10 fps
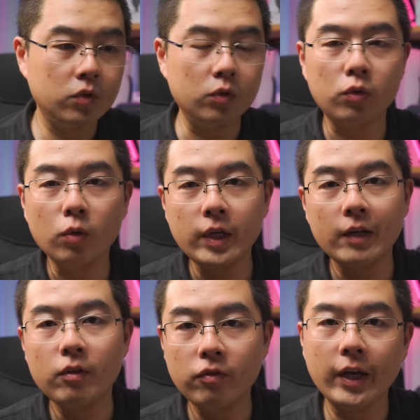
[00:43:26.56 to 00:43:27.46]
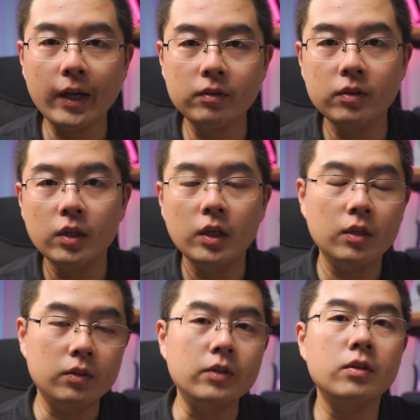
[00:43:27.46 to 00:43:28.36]
So don't ever forget,
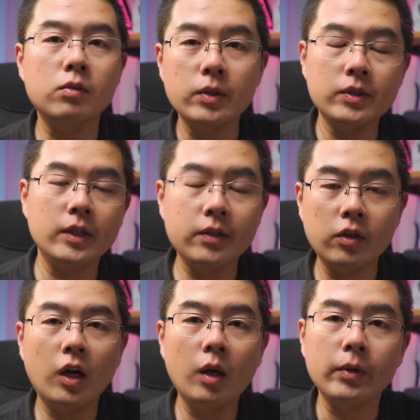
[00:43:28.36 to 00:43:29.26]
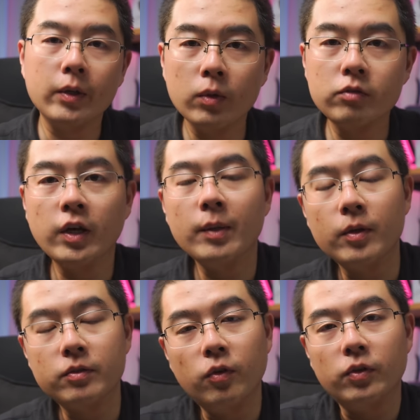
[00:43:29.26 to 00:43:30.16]
the Insta360 company was
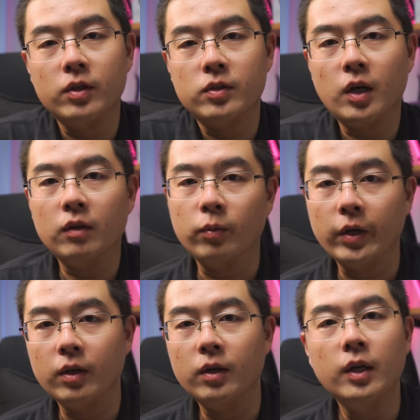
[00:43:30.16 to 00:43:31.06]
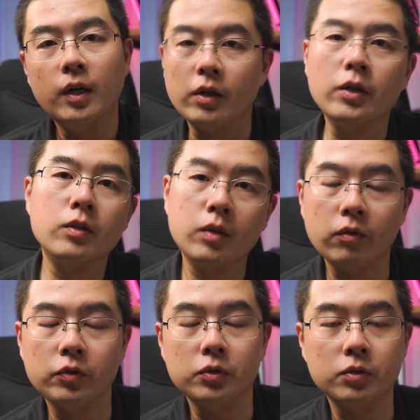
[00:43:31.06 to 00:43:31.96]
famous for their software, the ease
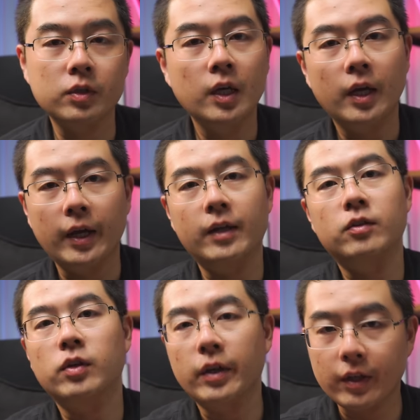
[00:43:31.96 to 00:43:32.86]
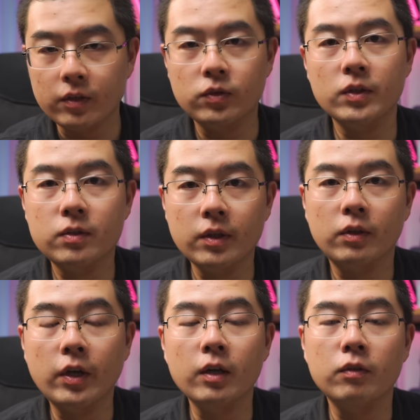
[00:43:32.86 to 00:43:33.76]
of use, and the
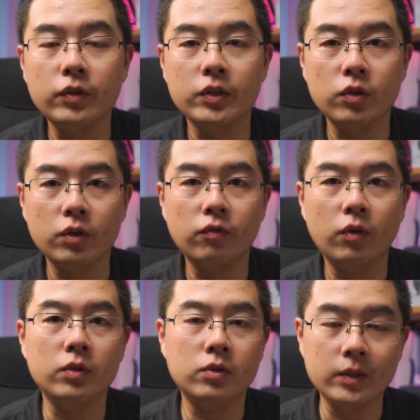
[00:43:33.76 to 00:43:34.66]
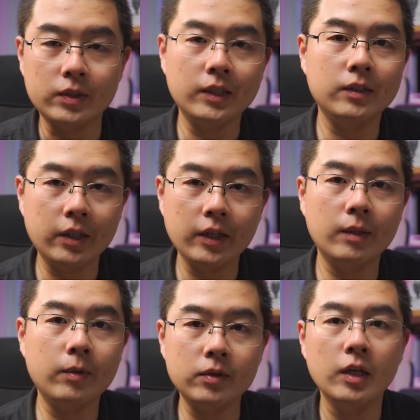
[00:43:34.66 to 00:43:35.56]
existed killer feature for 360
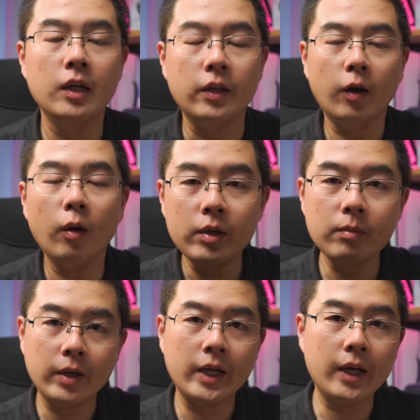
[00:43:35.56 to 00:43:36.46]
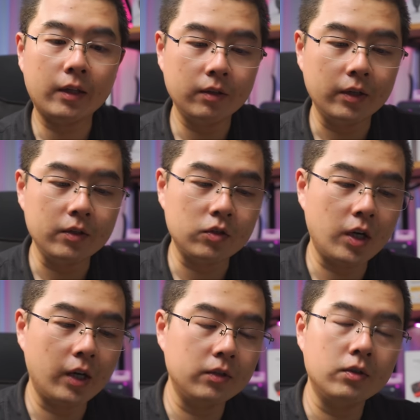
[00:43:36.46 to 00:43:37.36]
cameras. They all been packed
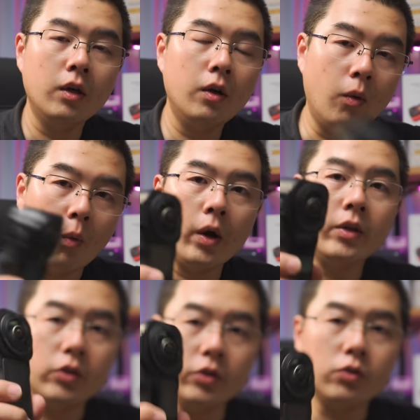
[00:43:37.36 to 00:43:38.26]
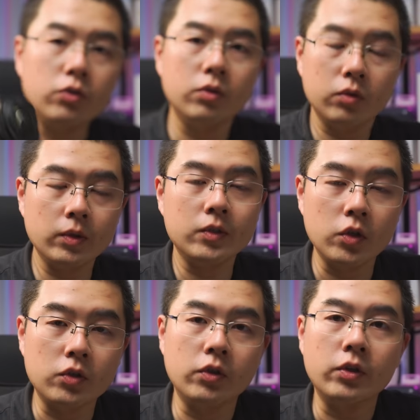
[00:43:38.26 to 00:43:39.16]
inside this 1-inch
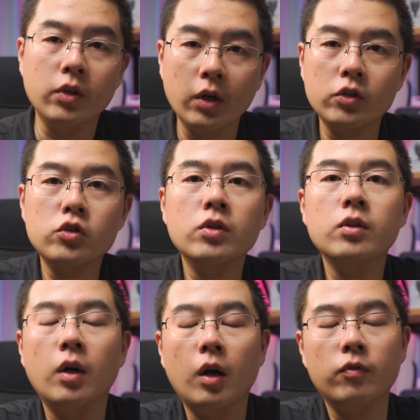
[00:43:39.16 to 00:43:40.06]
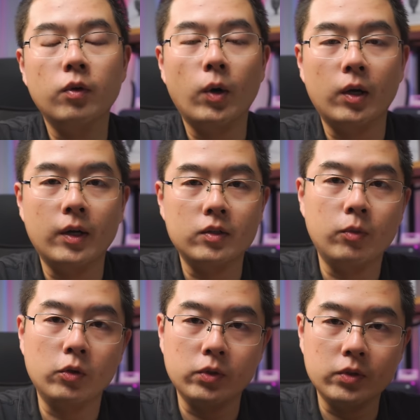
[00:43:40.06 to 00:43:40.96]
360 edition of the One RS
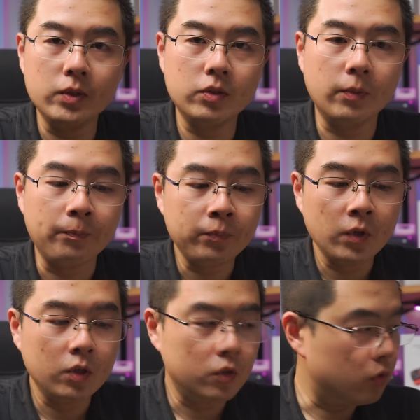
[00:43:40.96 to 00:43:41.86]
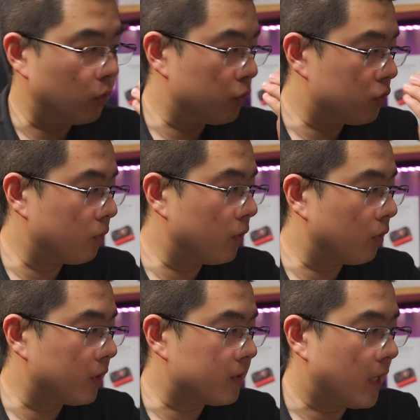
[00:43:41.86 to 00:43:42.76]
modular system. So you should
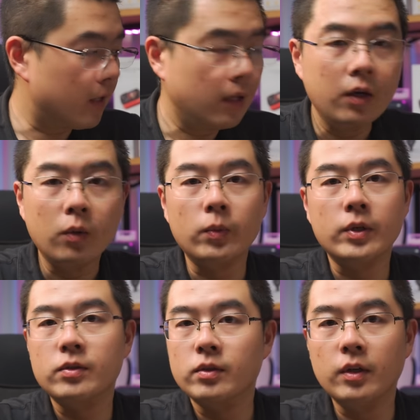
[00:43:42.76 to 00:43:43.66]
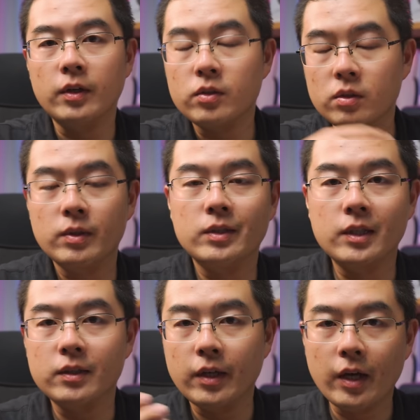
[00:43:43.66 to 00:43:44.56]
notice that with the
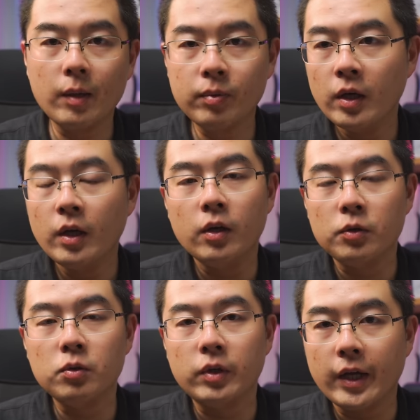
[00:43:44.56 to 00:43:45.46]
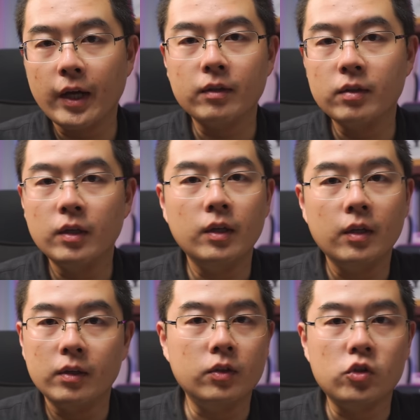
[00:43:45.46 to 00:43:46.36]
Insta360 app, you get
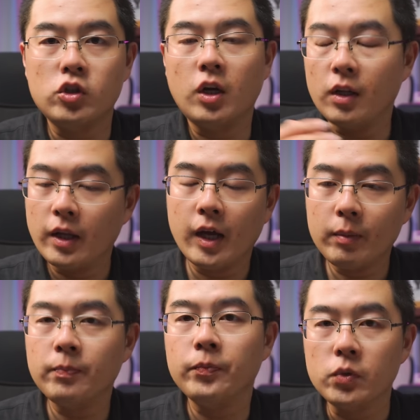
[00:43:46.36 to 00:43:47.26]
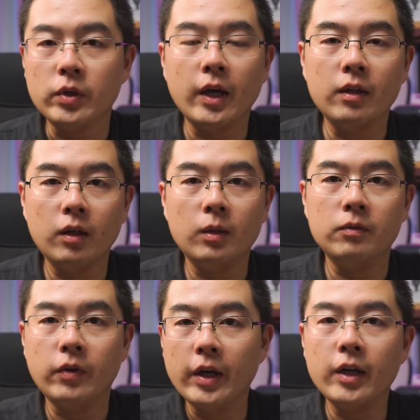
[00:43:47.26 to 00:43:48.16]
the Shot Lab, you get a lot
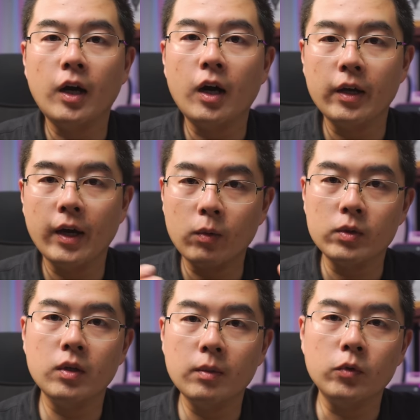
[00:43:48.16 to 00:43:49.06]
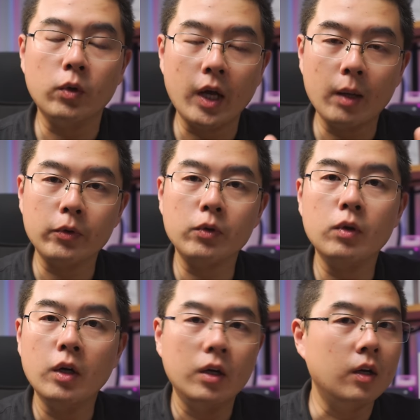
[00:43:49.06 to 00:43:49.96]
of AI algorithm to help
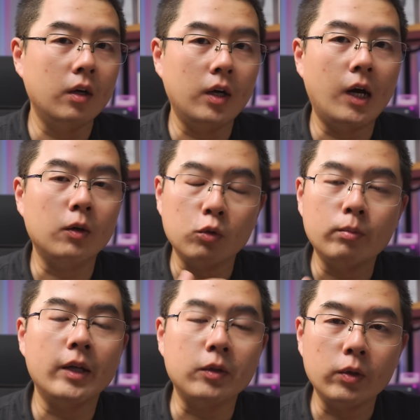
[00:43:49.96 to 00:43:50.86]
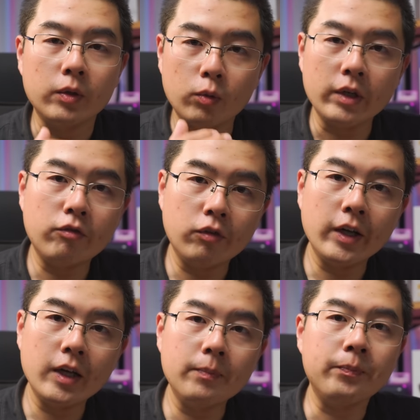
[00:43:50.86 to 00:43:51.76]
you automatically
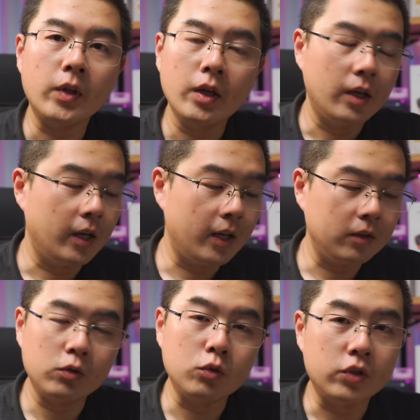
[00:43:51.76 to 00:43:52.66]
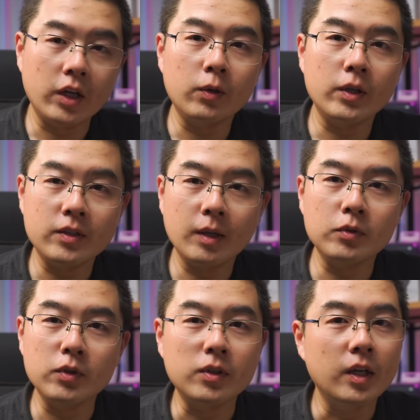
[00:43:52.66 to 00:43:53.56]
reframe and to generate
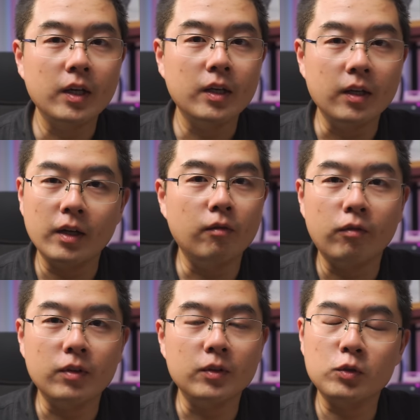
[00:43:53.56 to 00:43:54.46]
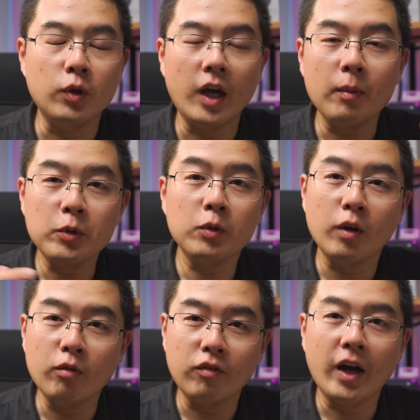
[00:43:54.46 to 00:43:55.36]
something. So help you
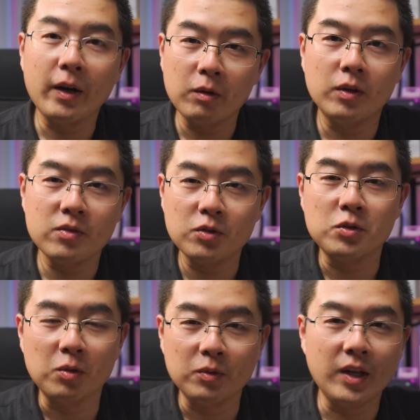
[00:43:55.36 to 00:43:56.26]
go viral on social